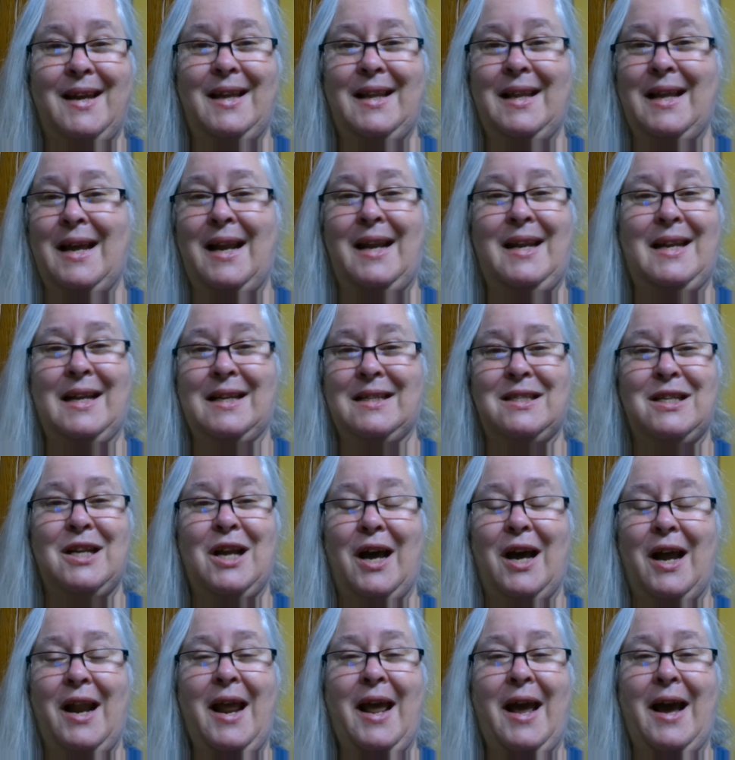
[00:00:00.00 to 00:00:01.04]
that does
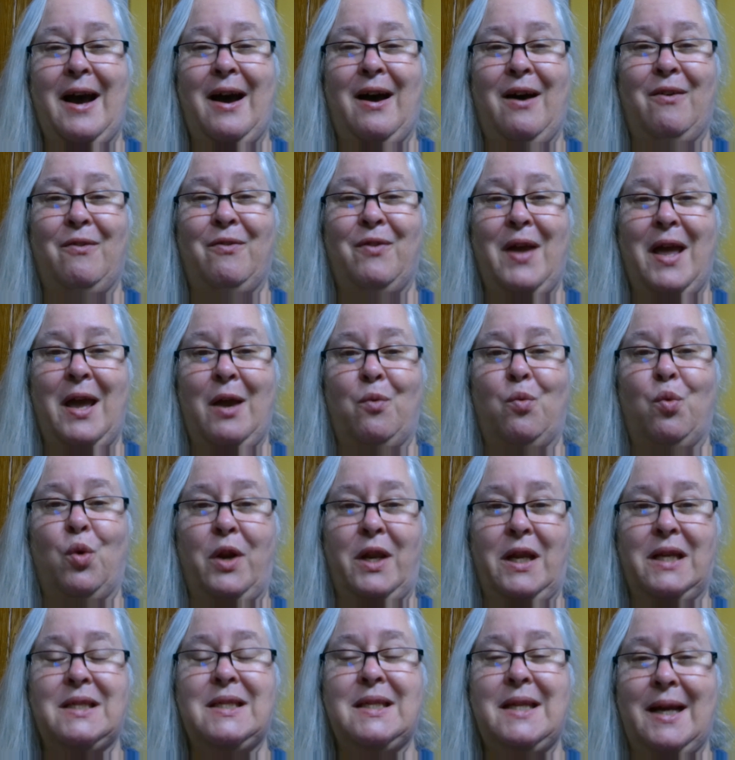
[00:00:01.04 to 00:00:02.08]
not have a
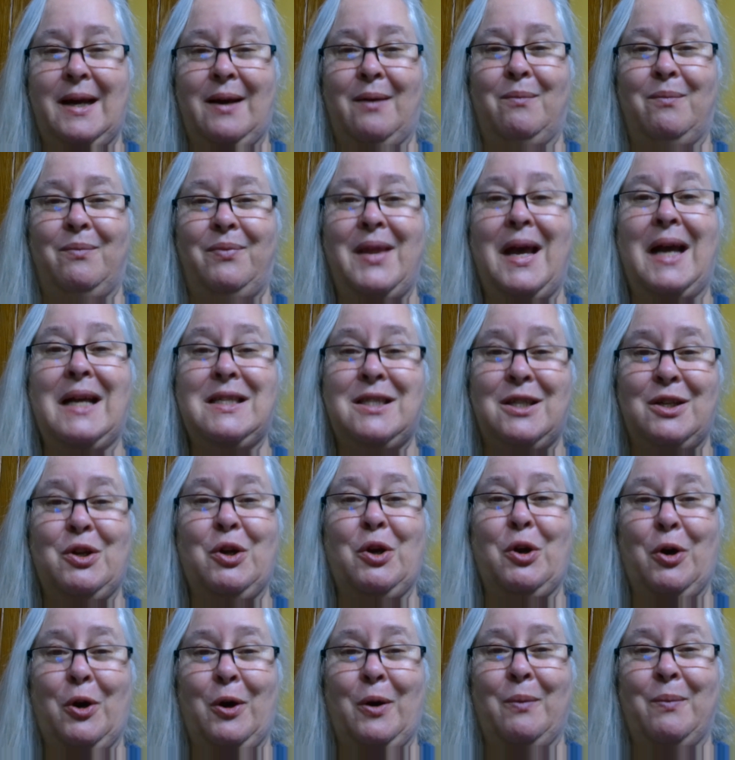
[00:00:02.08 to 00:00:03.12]
woody stem. That's an
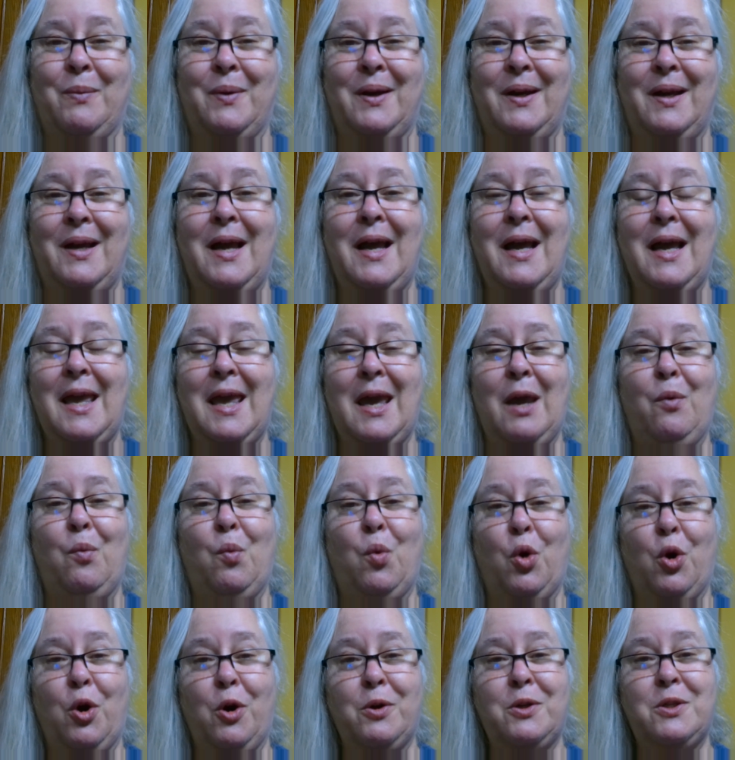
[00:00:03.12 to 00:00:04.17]
herb. Can
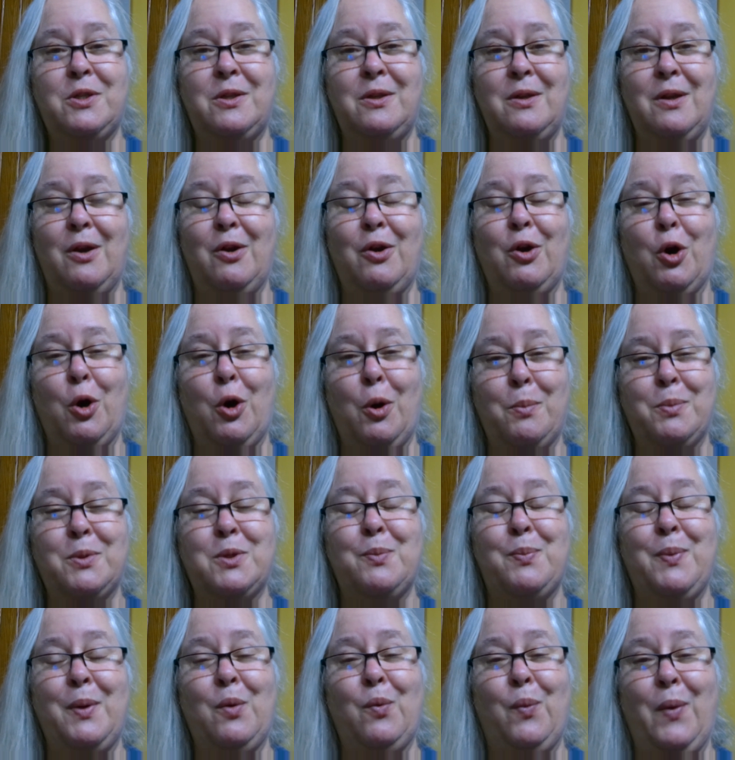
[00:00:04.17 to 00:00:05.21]
herbs
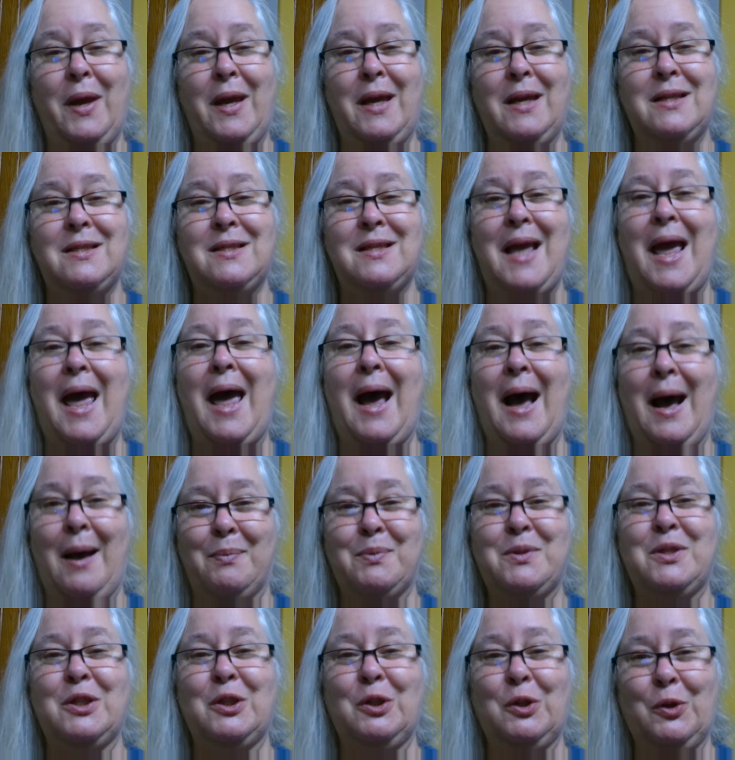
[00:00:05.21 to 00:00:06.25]
be weeds?
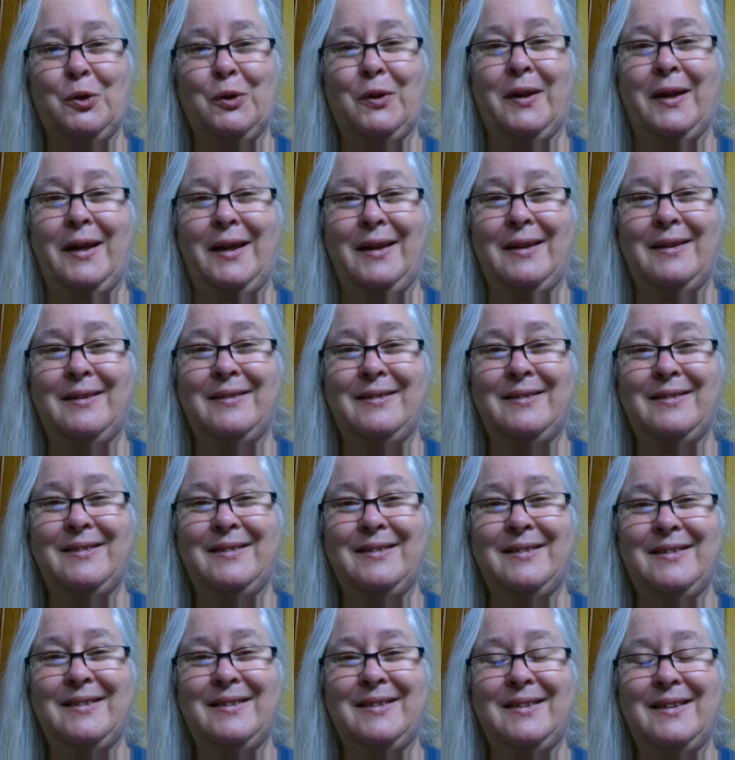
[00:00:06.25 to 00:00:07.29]
Absolutely.
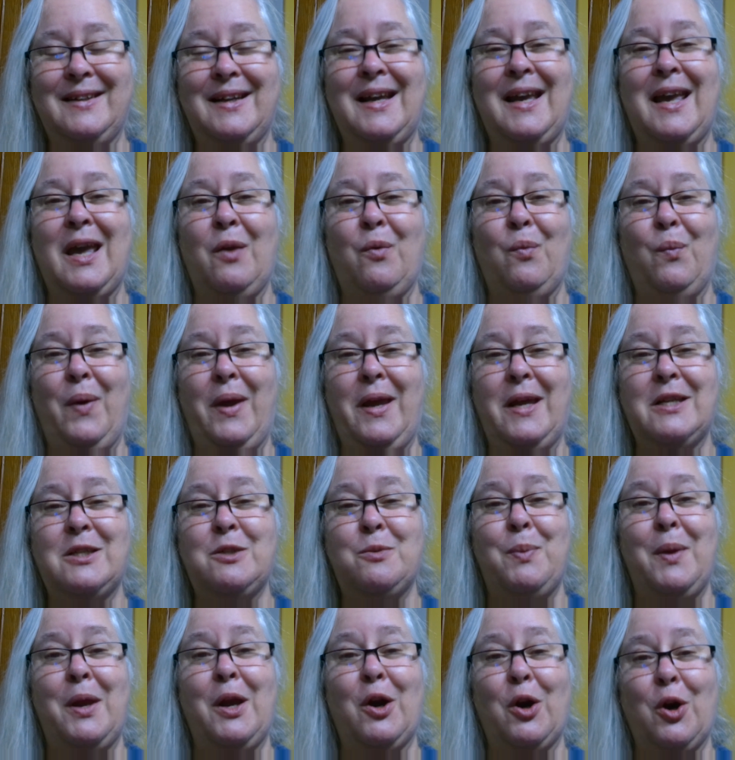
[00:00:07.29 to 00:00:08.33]
Can
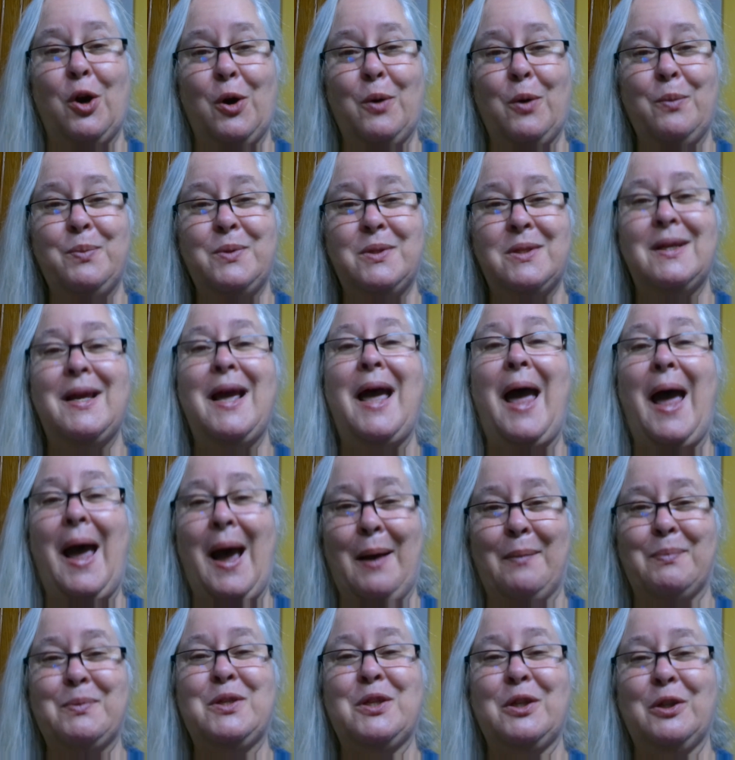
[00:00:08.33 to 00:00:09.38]
weeds be herbs?
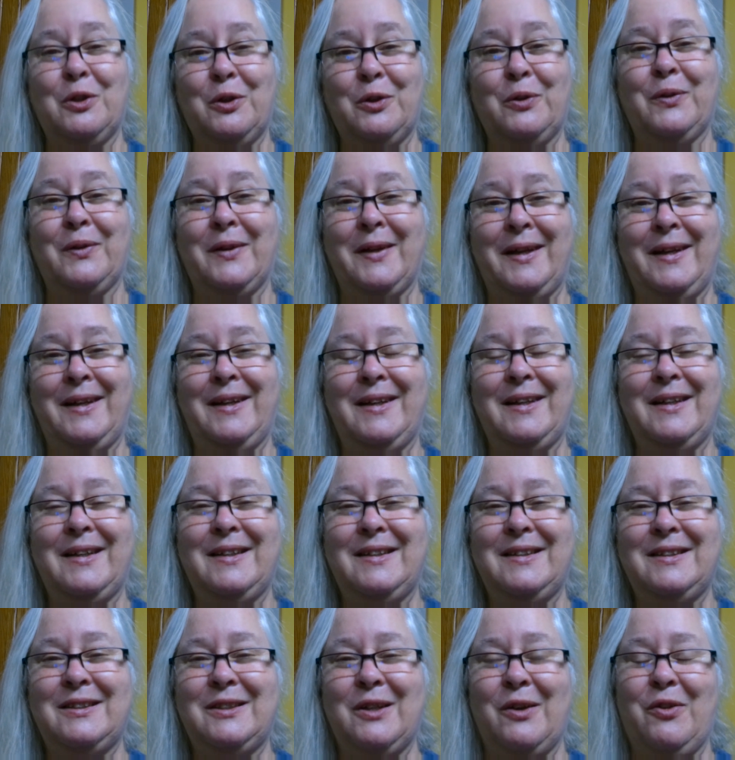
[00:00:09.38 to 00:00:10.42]
Absolutely.
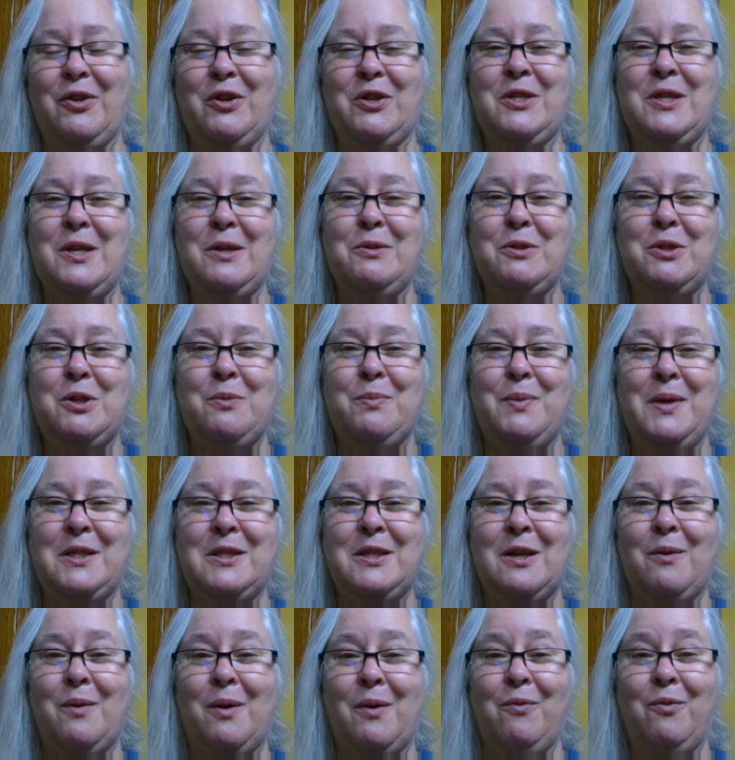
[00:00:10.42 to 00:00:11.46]
So there seems to be
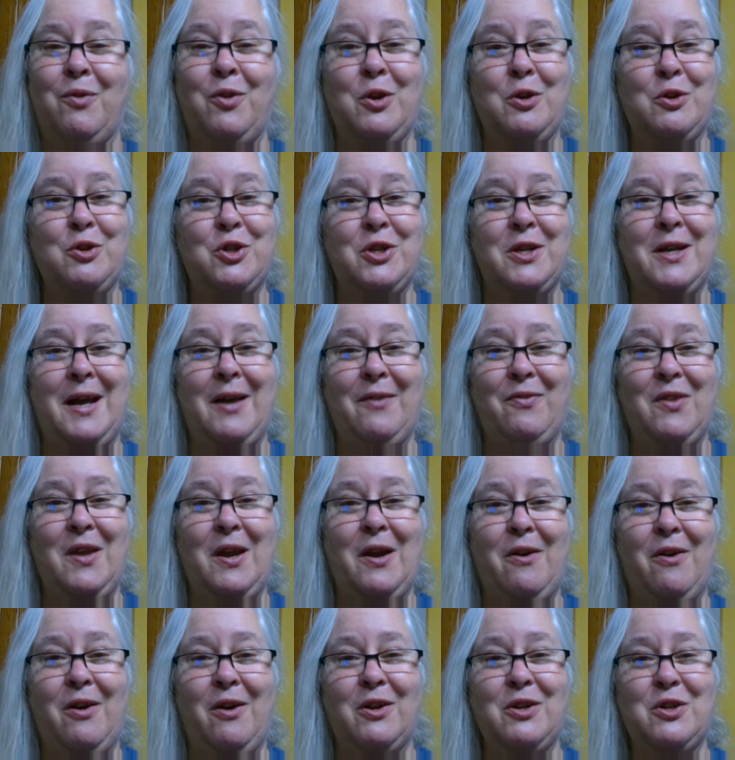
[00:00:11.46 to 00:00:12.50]
some confusion out
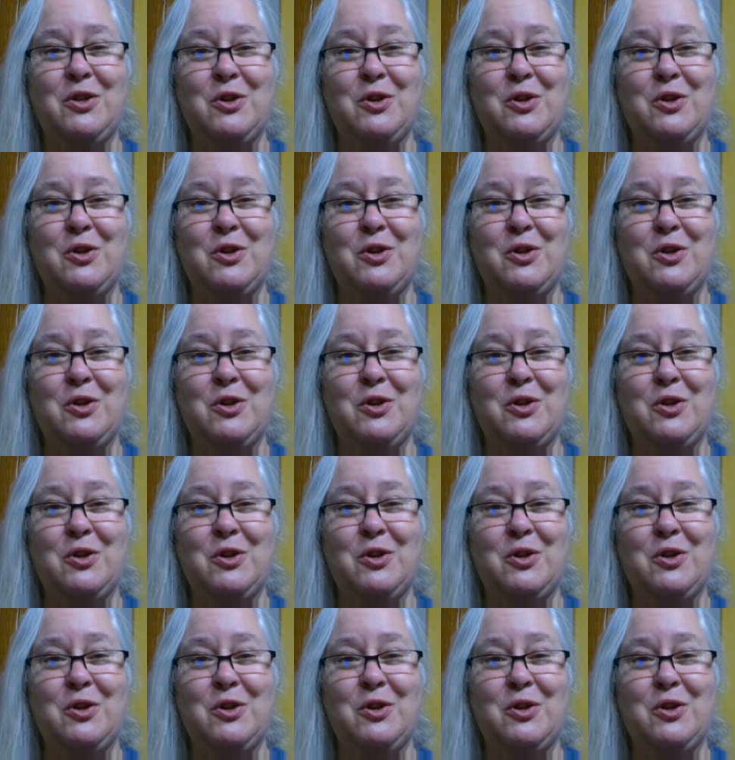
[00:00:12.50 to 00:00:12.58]
there on